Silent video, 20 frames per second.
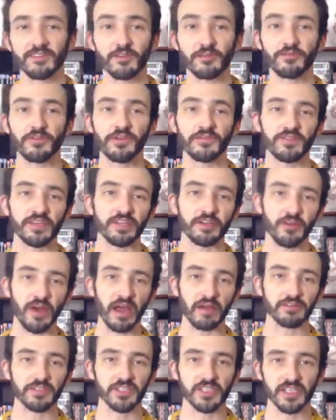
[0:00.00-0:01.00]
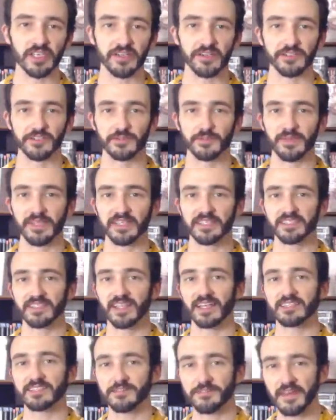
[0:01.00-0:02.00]
and the 50 crouching kills, because
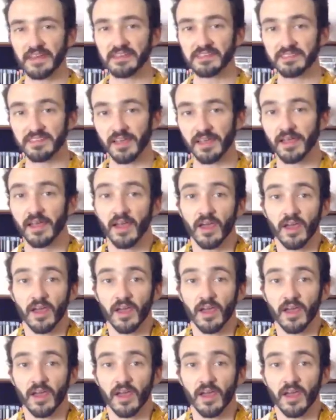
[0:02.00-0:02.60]
let's face it,